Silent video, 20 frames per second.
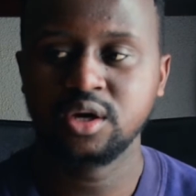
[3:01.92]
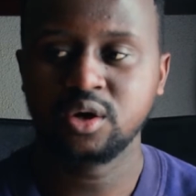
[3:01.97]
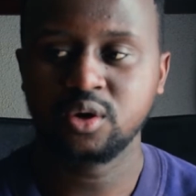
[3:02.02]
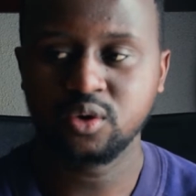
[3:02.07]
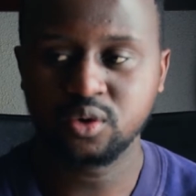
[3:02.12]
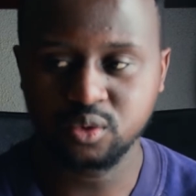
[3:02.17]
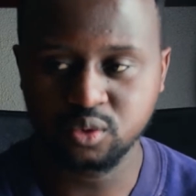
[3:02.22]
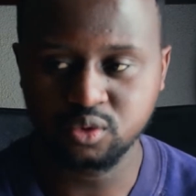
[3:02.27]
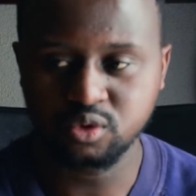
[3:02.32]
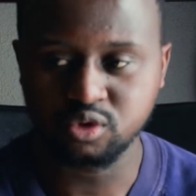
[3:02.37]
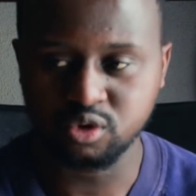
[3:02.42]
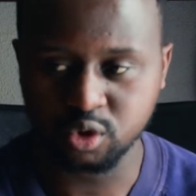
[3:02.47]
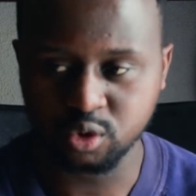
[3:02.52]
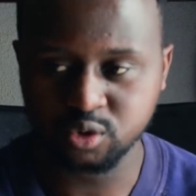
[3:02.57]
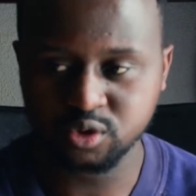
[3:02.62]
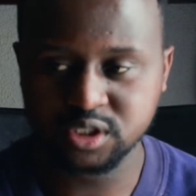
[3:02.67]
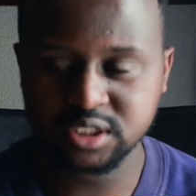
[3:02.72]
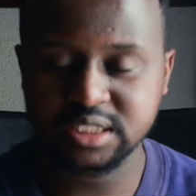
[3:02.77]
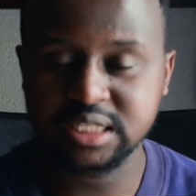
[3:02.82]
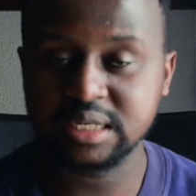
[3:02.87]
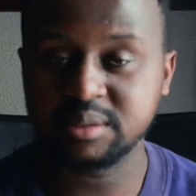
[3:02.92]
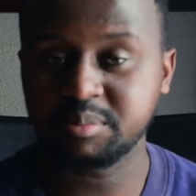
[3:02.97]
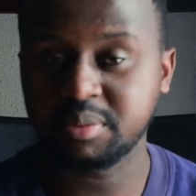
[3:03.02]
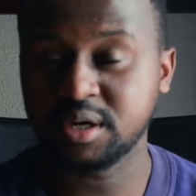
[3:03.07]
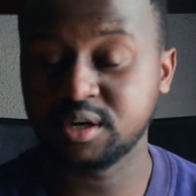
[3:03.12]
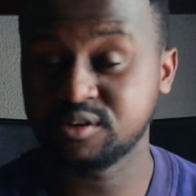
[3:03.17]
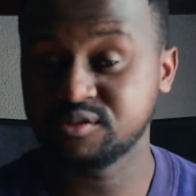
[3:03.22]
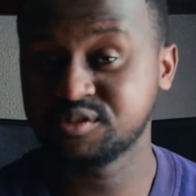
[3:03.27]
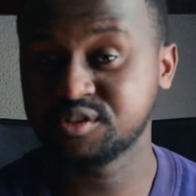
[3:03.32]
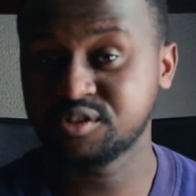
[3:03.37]
who wrote that
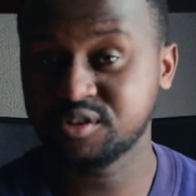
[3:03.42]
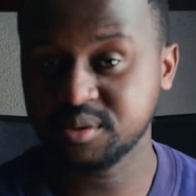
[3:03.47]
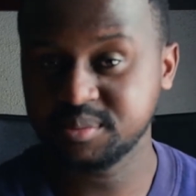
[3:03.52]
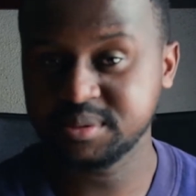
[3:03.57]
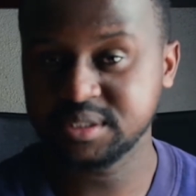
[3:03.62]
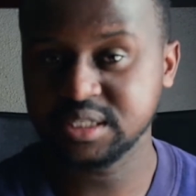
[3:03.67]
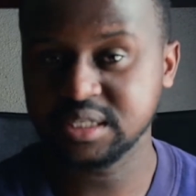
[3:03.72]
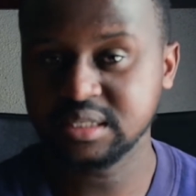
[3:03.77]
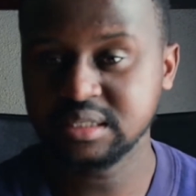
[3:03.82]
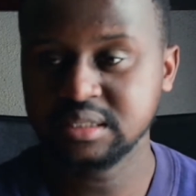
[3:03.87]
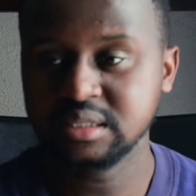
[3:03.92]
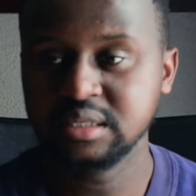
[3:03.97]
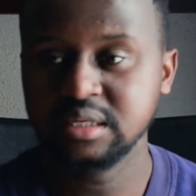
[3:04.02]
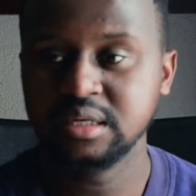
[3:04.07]
part of scripture,